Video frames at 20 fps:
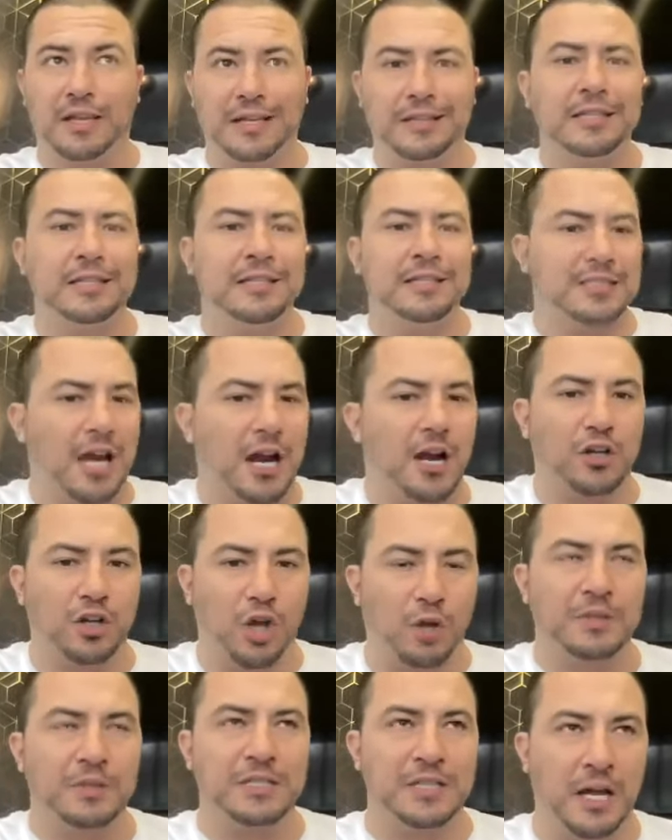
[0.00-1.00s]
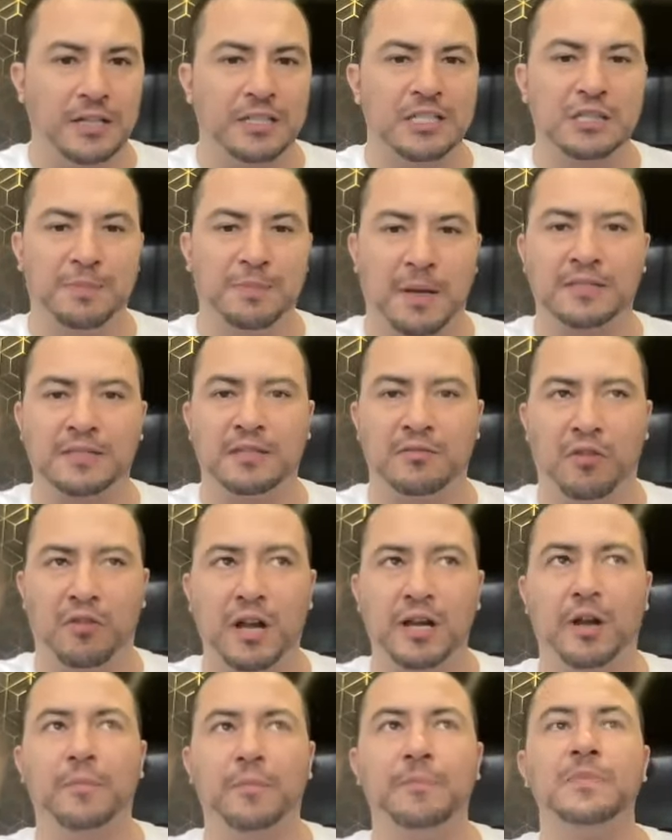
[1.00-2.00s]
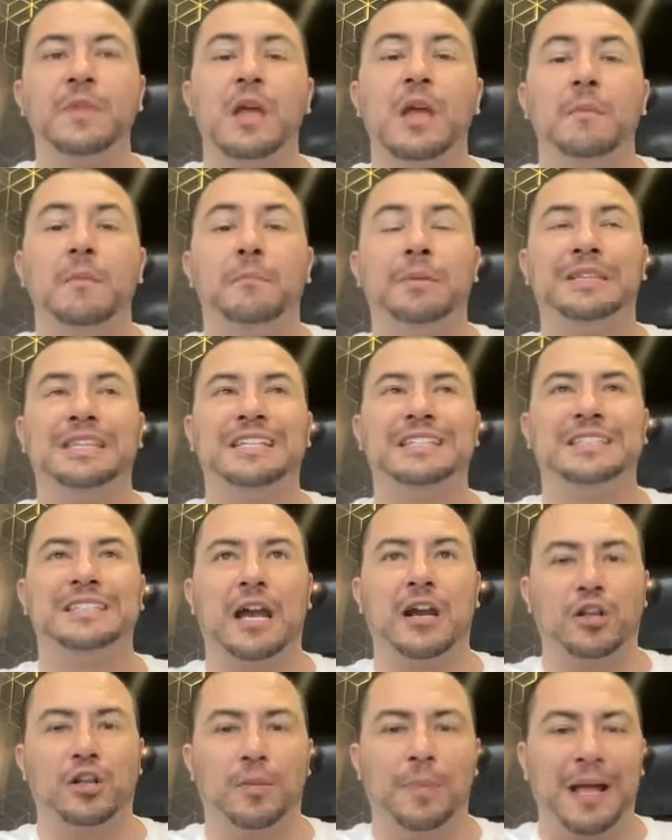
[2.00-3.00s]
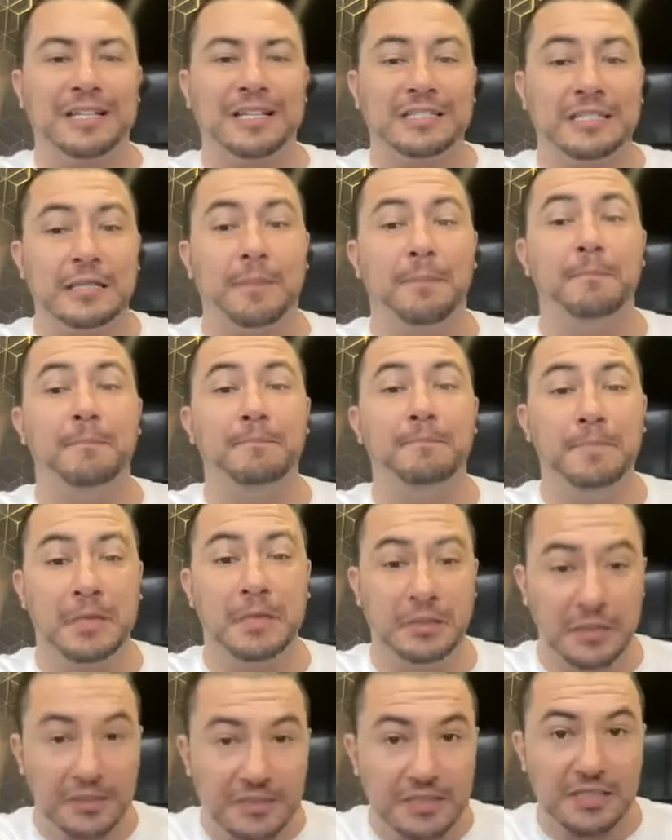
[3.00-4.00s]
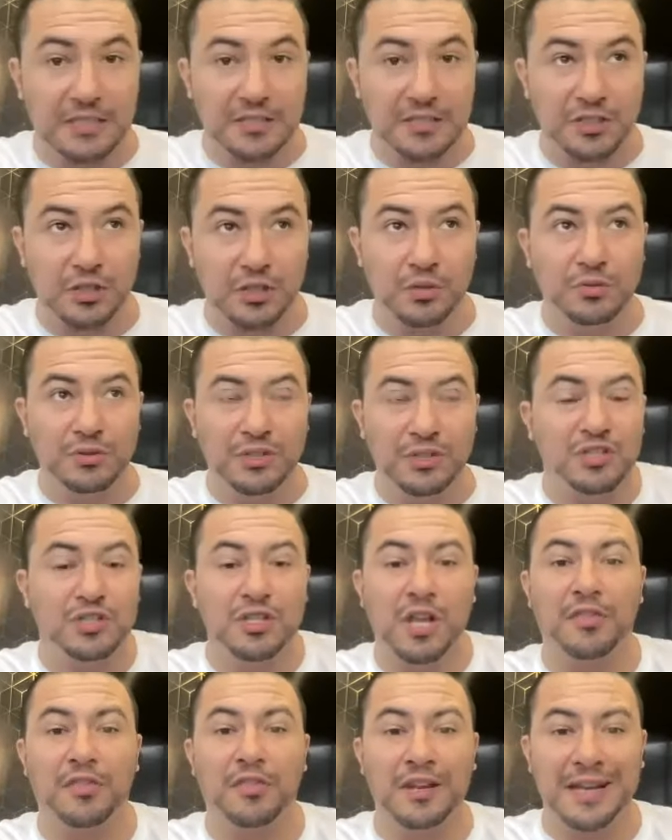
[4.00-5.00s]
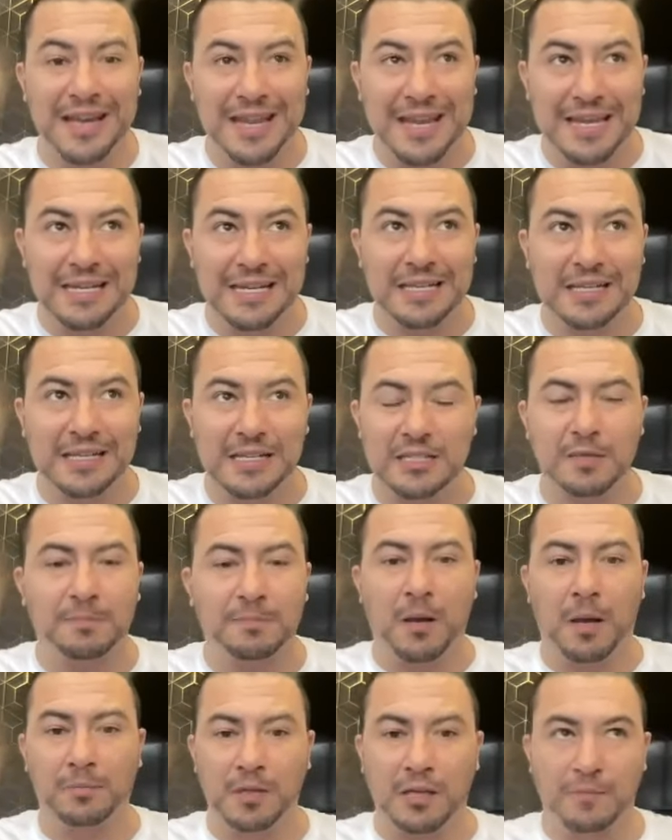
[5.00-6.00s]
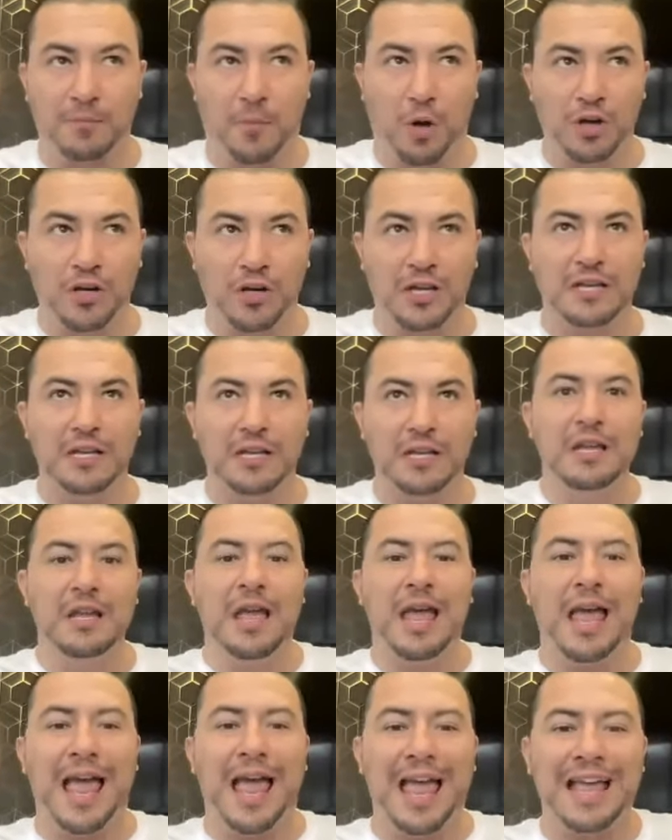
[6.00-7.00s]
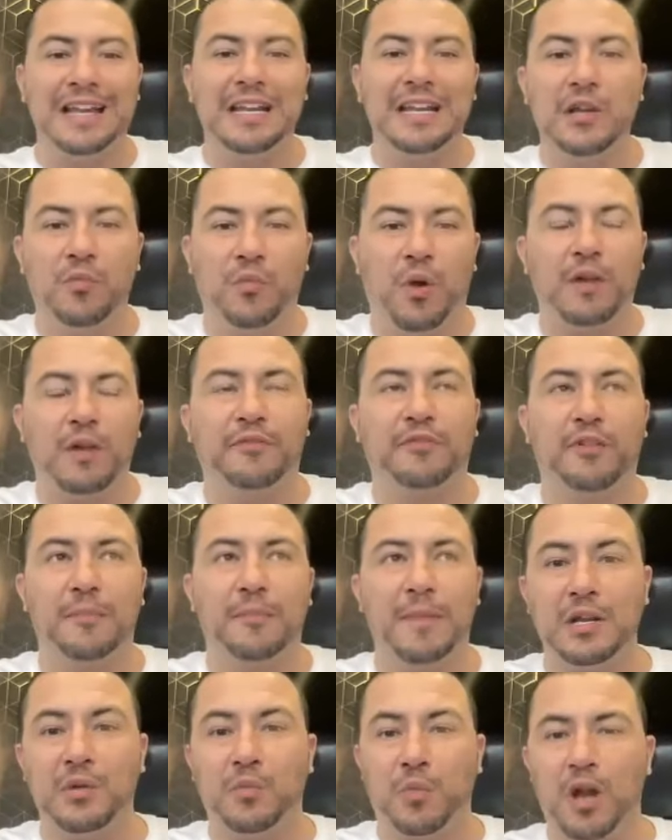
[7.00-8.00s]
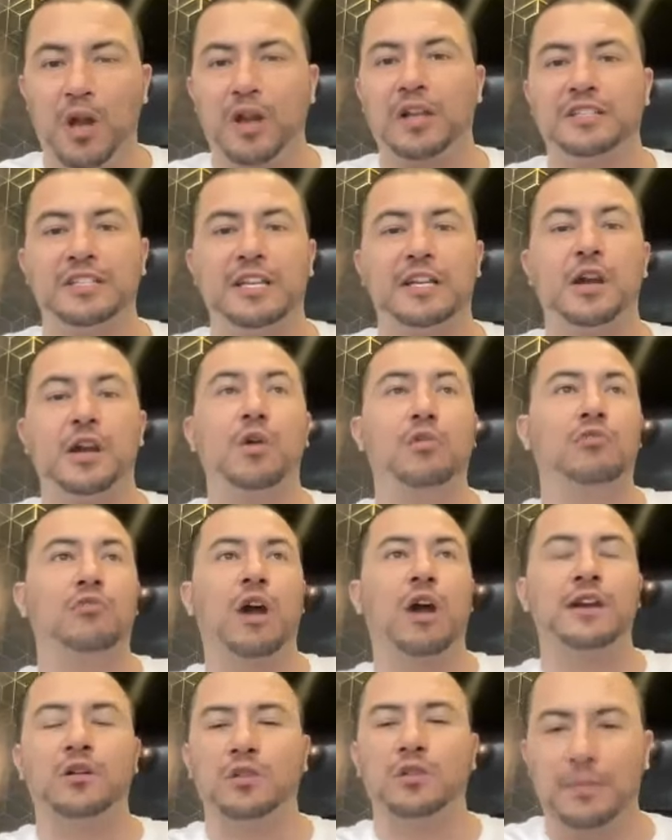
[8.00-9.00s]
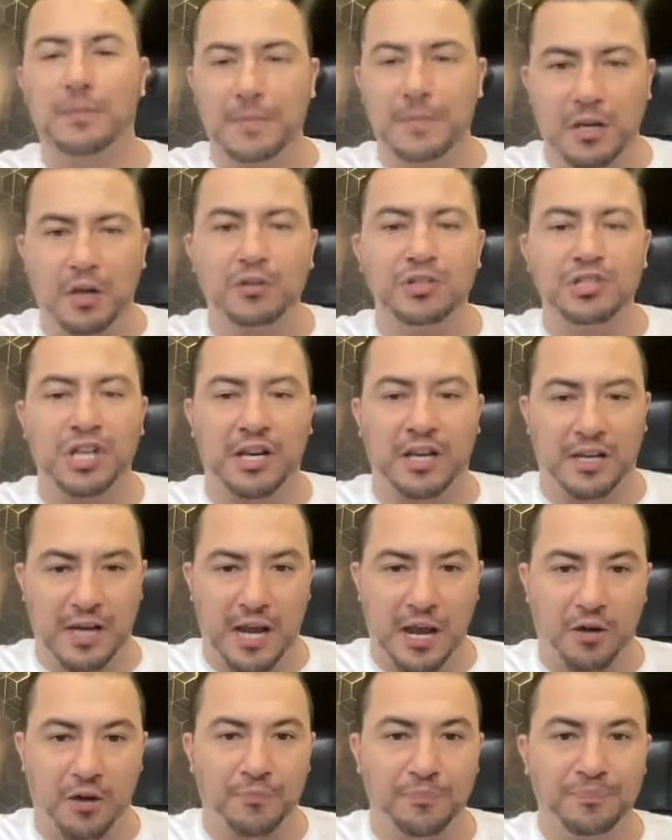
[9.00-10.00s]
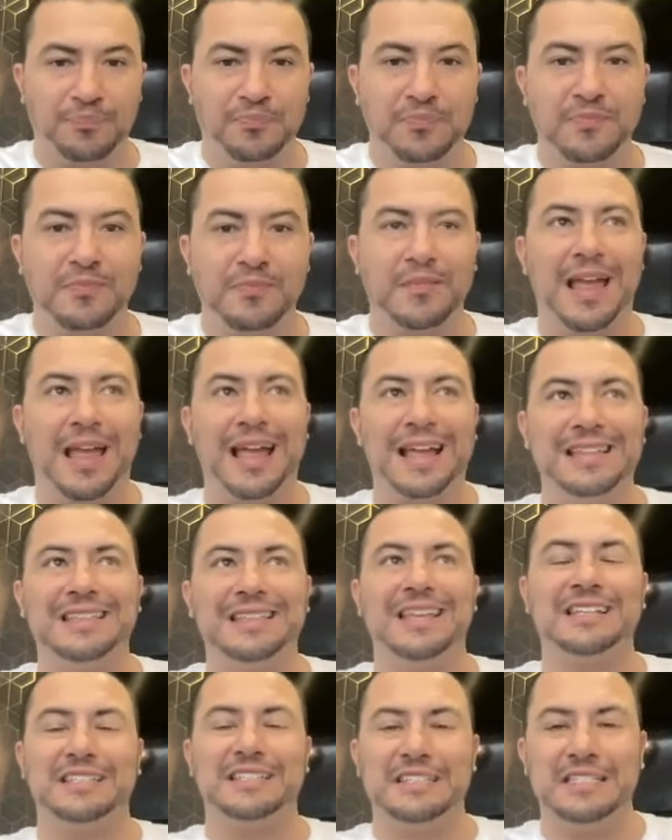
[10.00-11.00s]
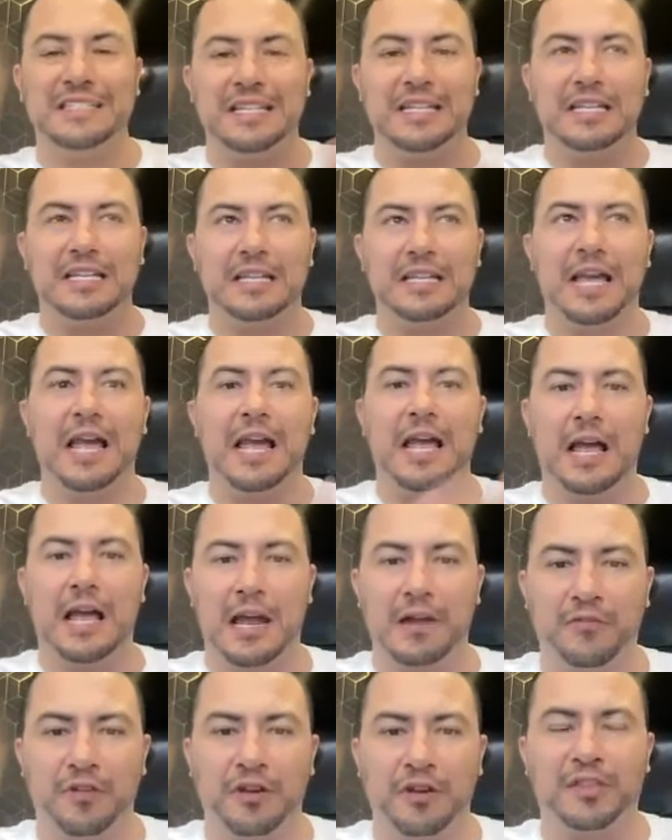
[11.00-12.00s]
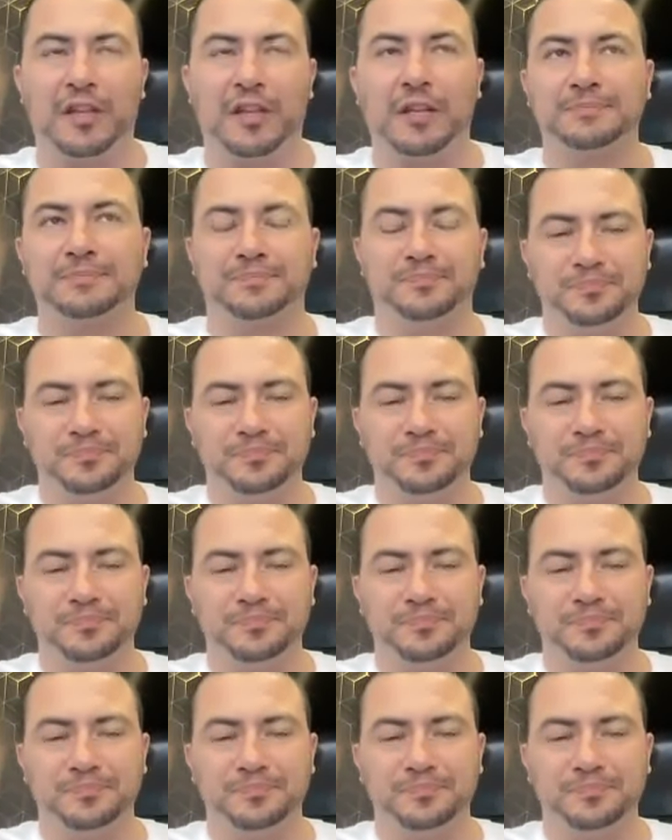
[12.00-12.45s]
Like the entire globe is not inspecting RHINO, but the entire globe has the ability to. There's nothing hidden. It's a public market. Anyone from anywhere could say, oh, RHINO, let me go check it out. And they see everything.